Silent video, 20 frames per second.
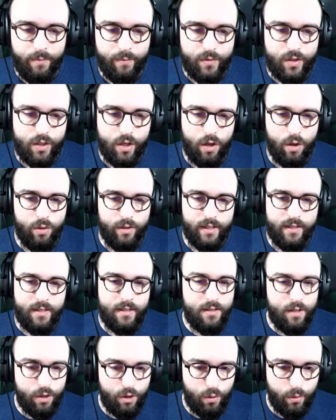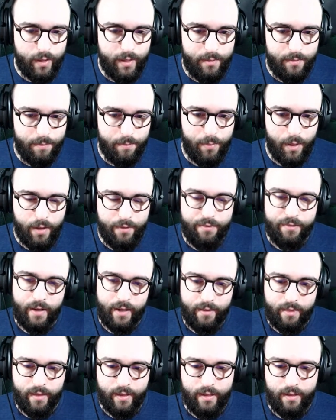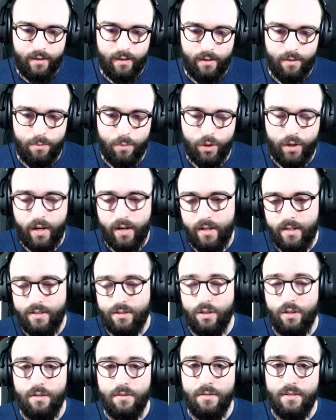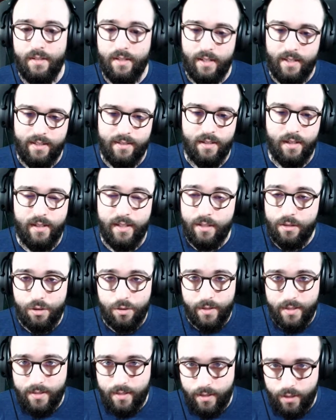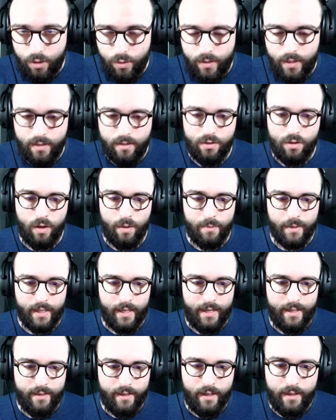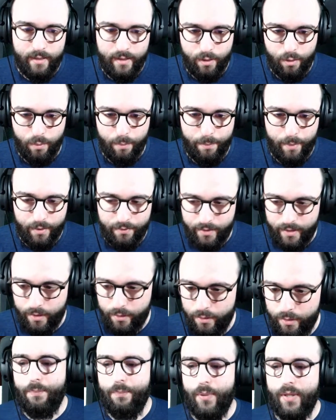So this is a great buff. I think Morgana is an interesting unit, so I'm glad they're buffing her.